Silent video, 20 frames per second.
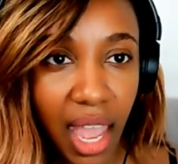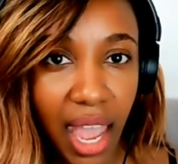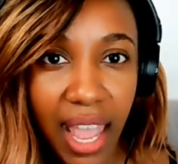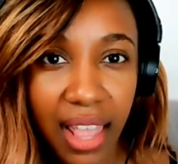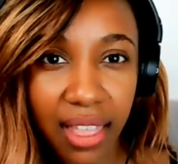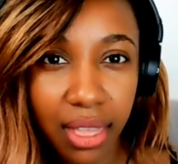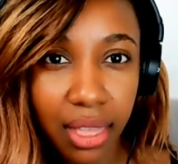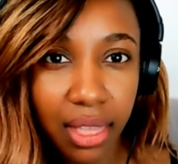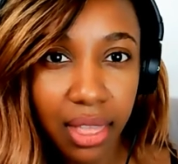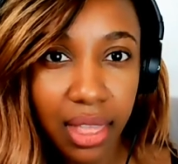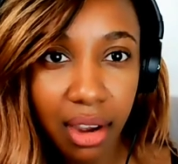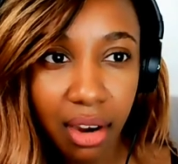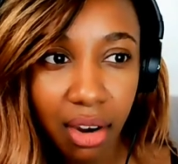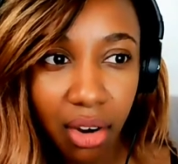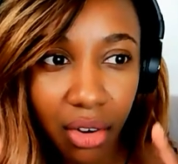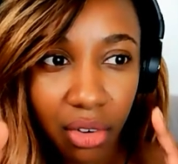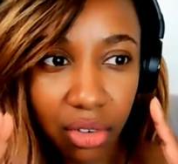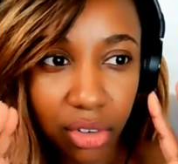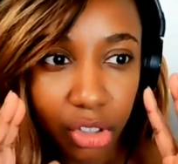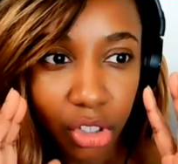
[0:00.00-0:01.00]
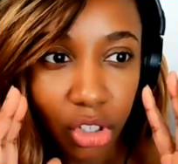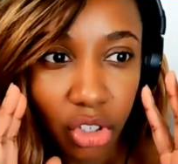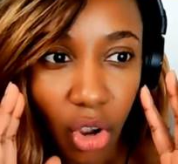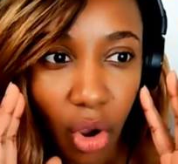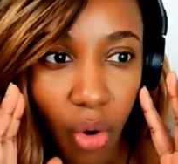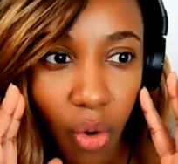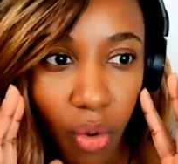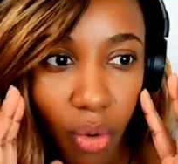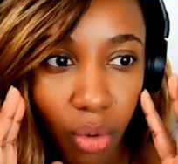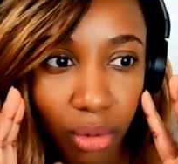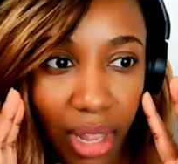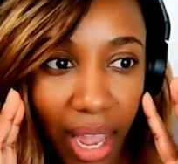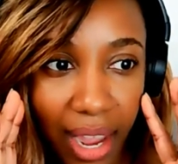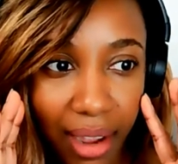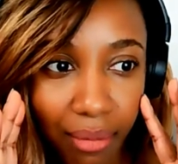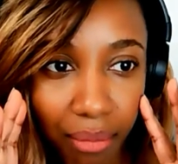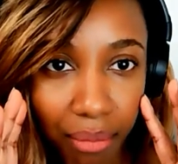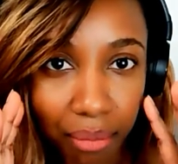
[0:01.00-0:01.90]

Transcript: and they're so like